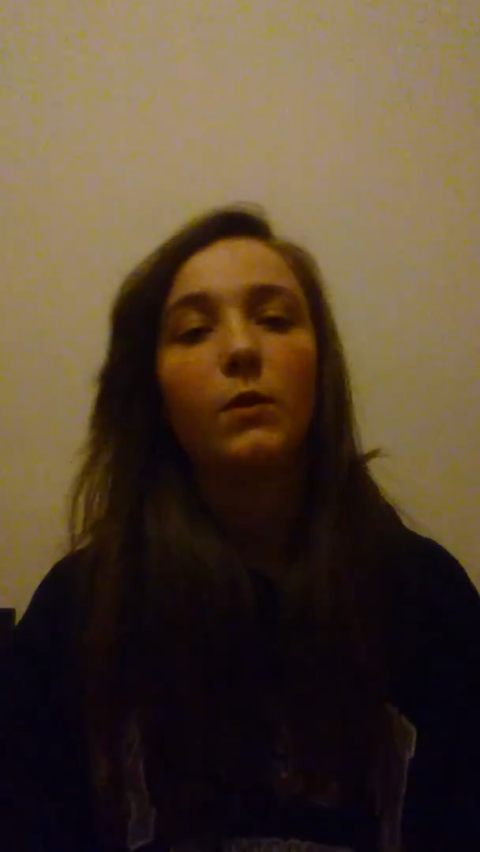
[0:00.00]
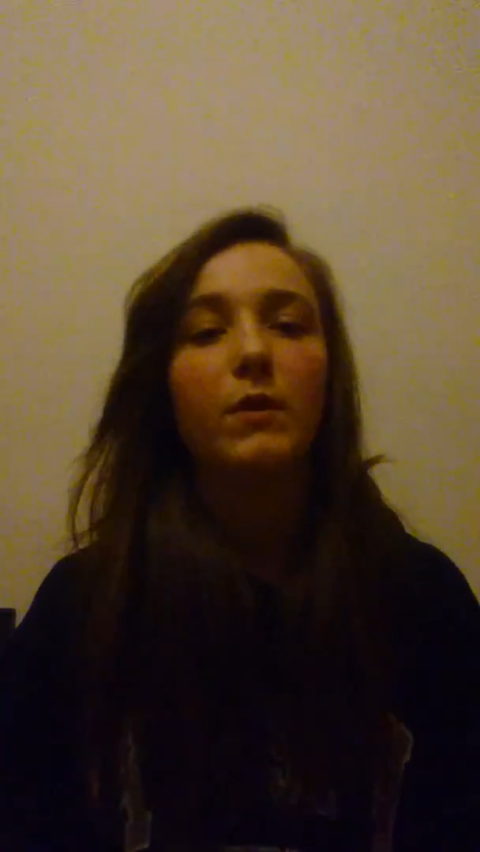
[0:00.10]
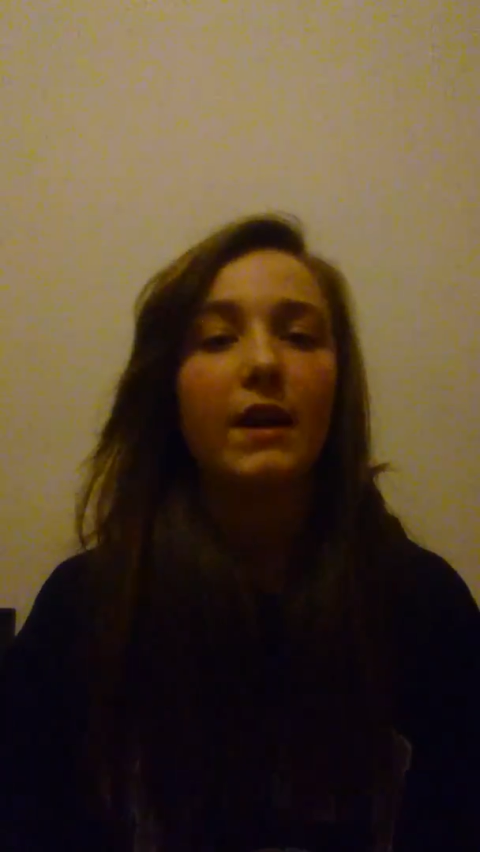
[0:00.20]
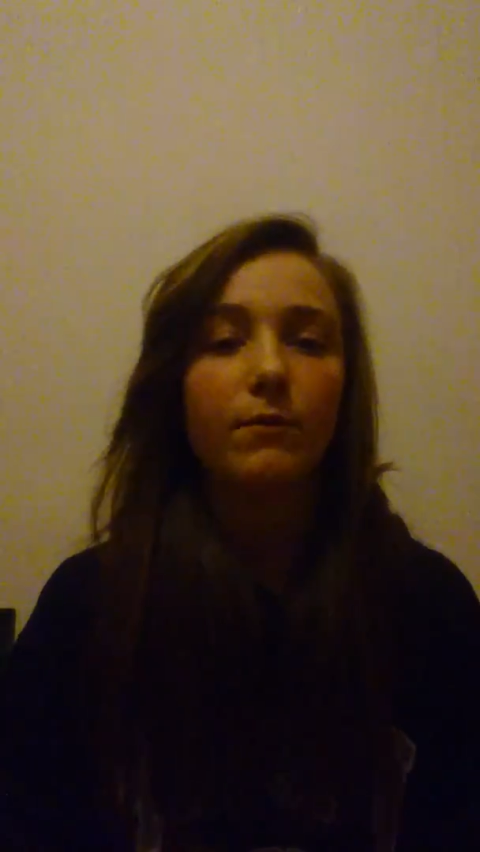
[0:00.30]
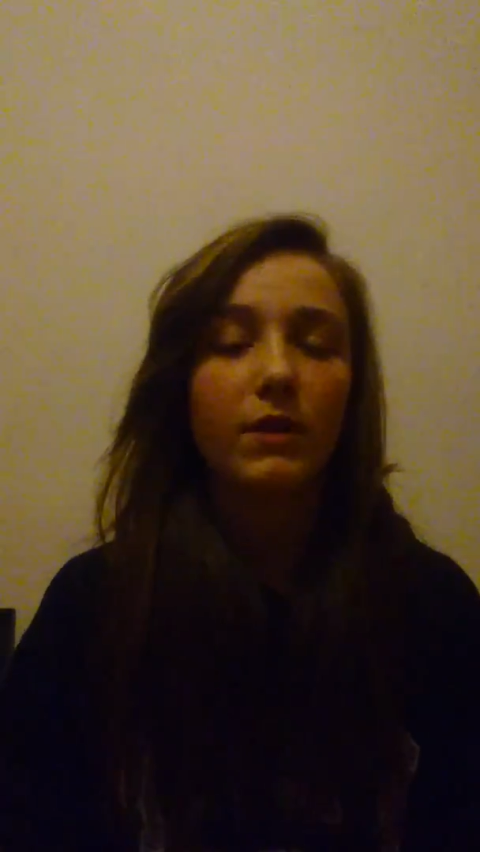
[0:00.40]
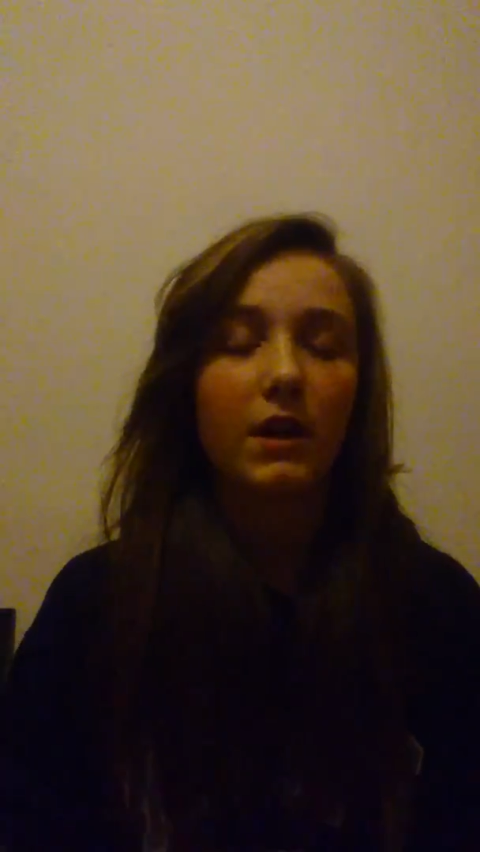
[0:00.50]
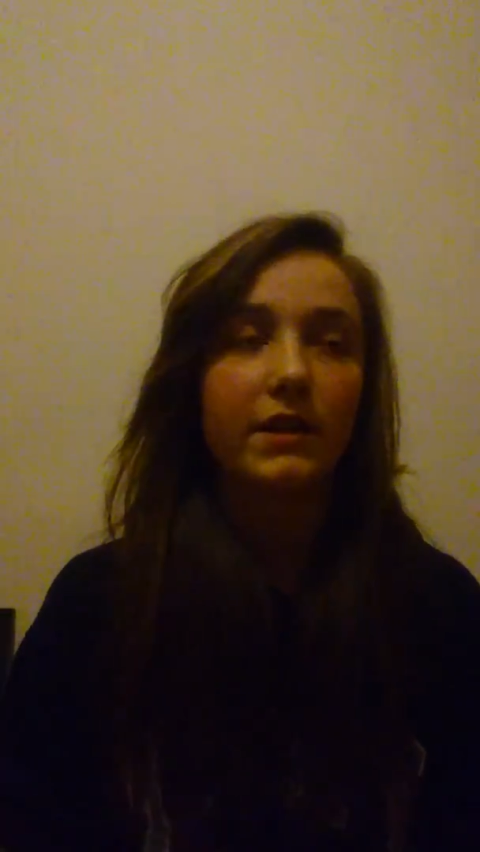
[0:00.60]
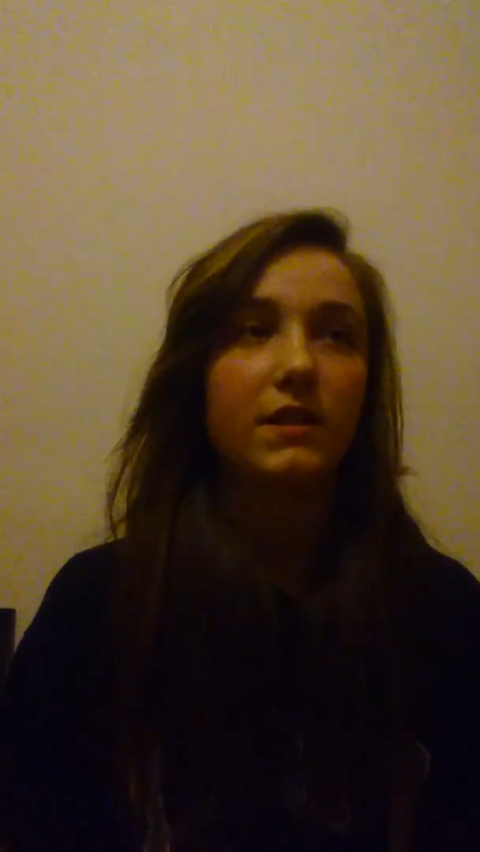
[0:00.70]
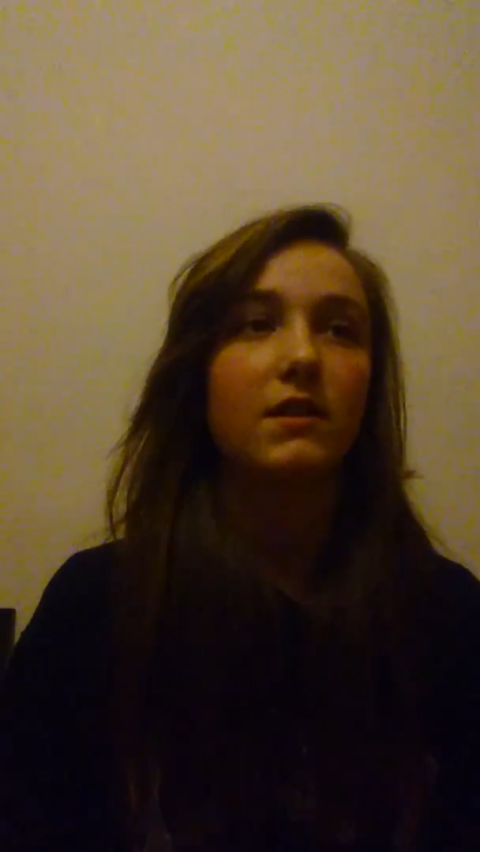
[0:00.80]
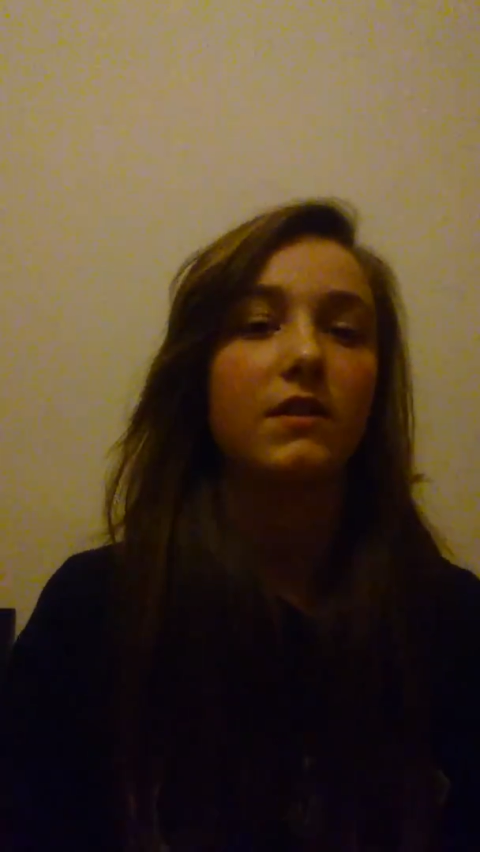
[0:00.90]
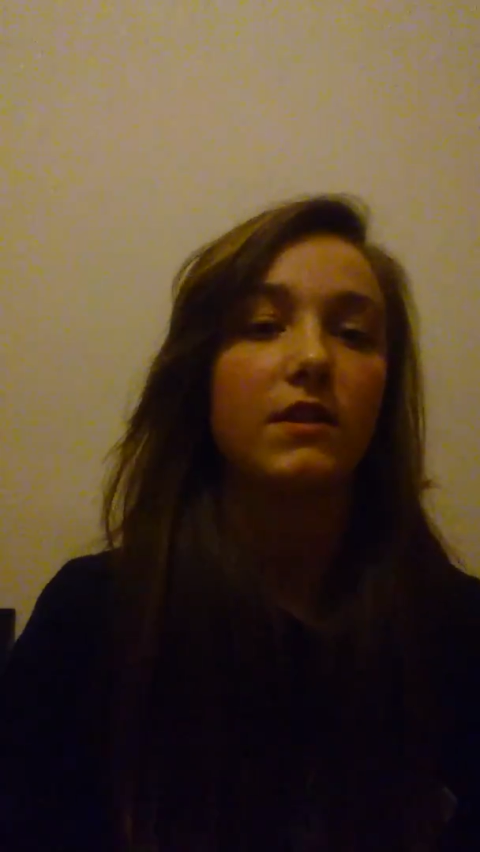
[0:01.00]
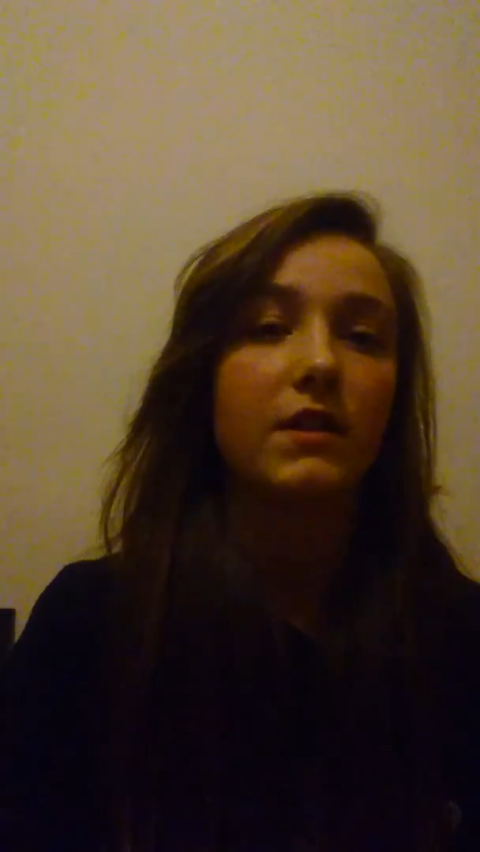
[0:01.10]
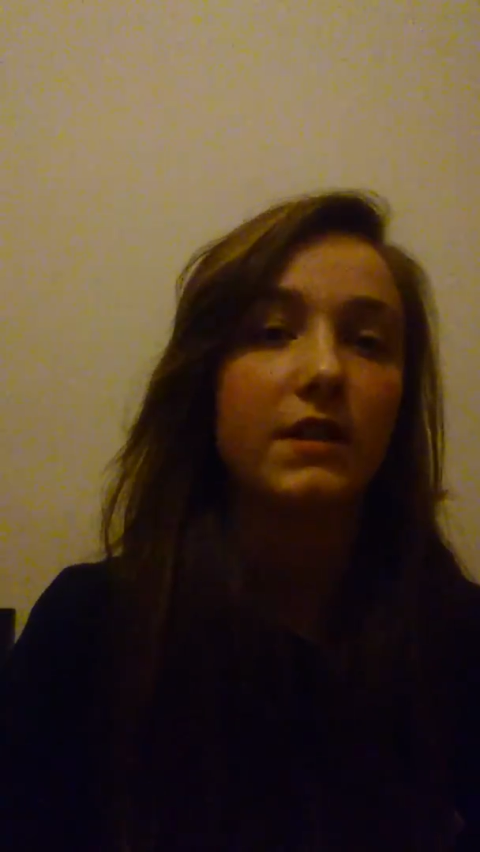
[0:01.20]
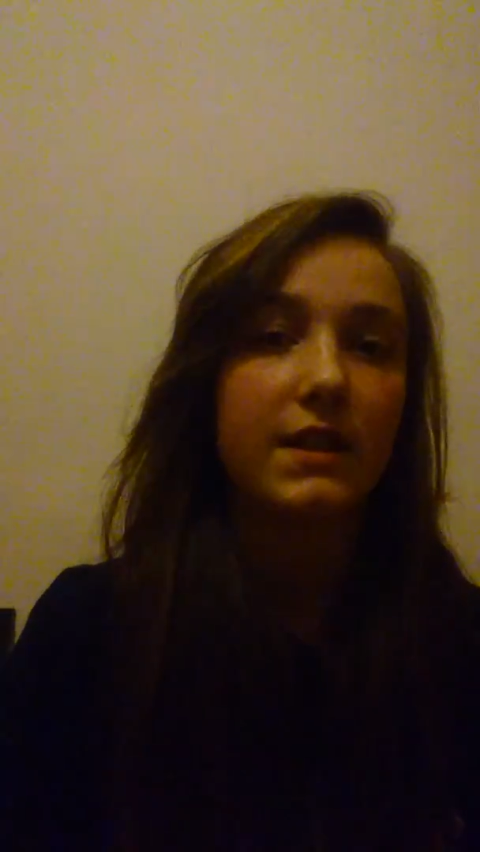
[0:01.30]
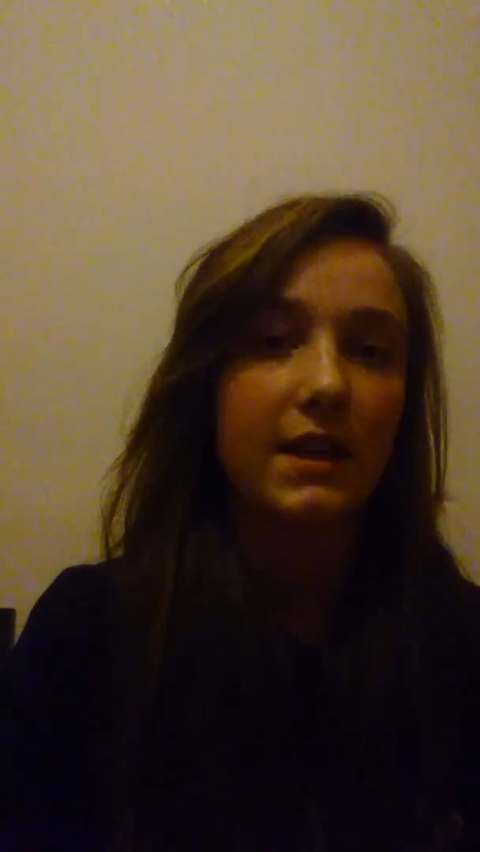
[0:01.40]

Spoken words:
We then realised that the